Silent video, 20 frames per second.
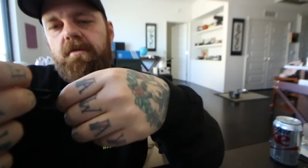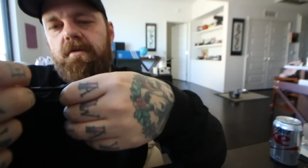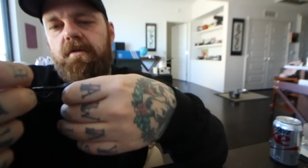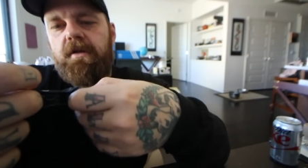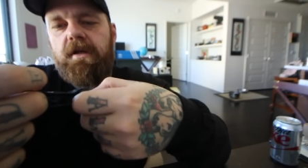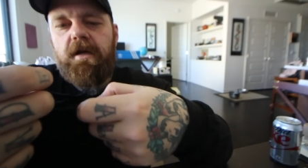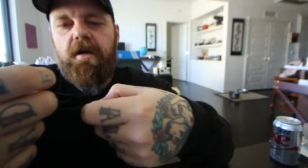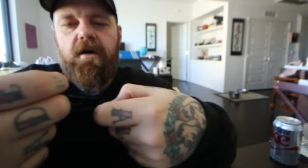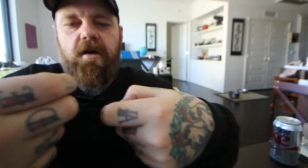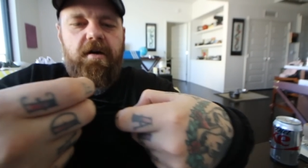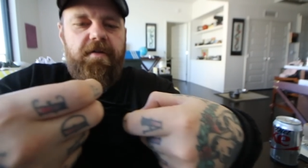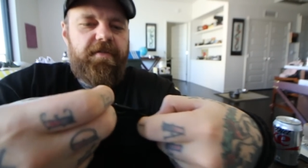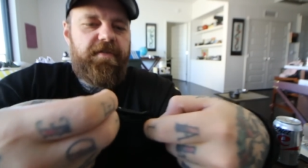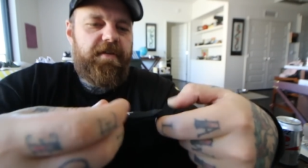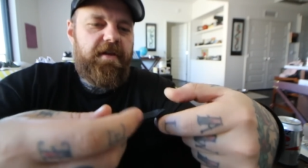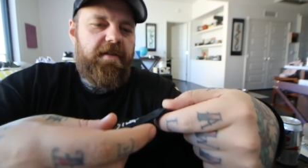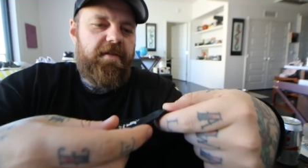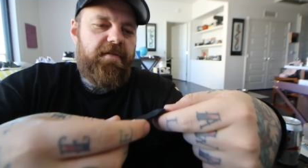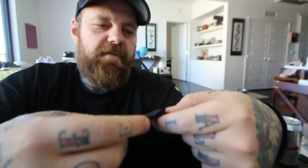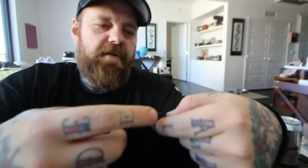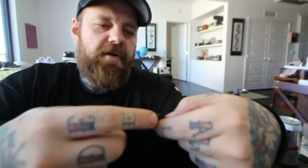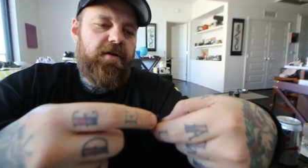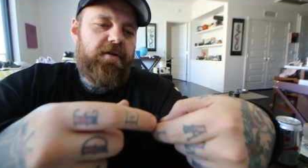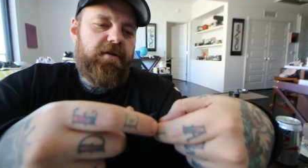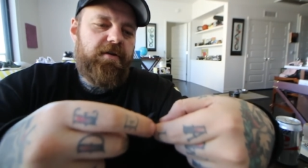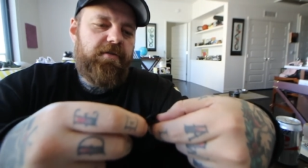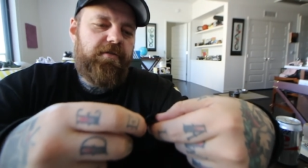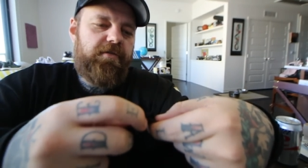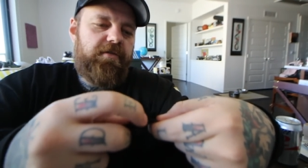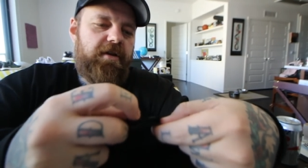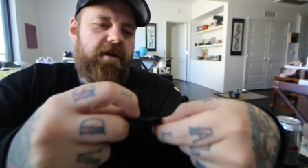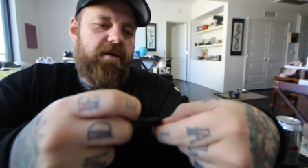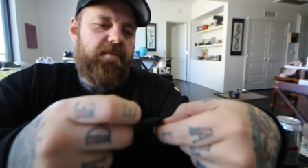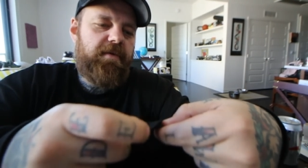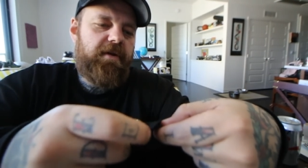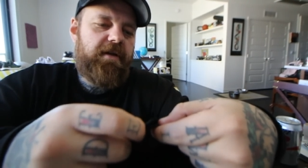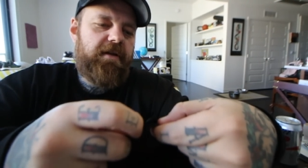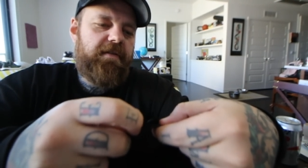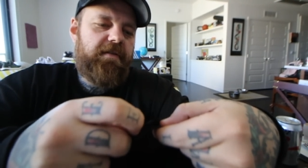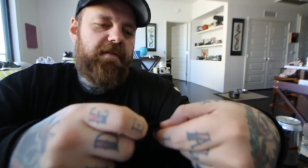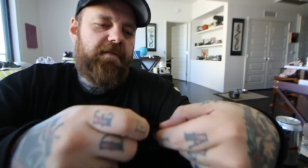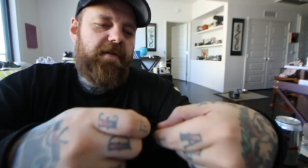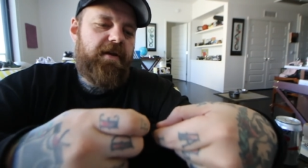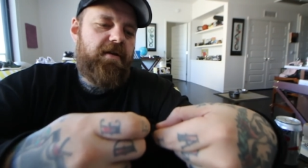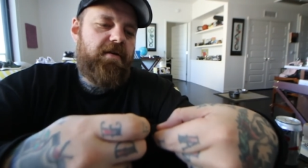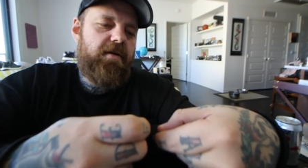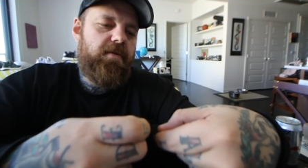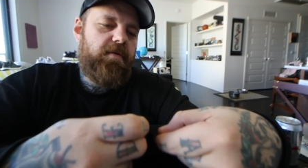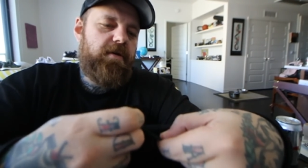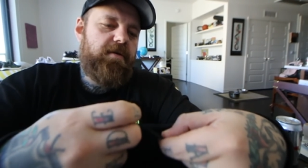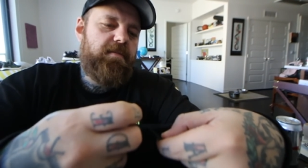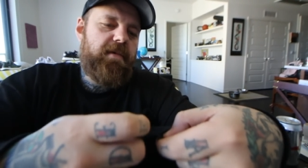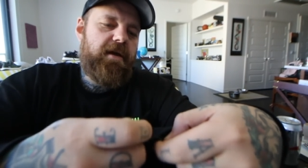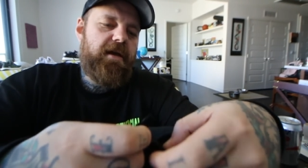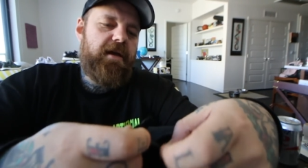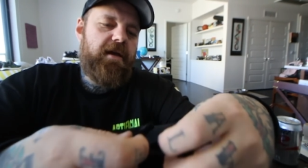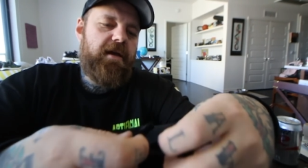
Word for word: I'm gonna offset the Velcro strap because of how I wear my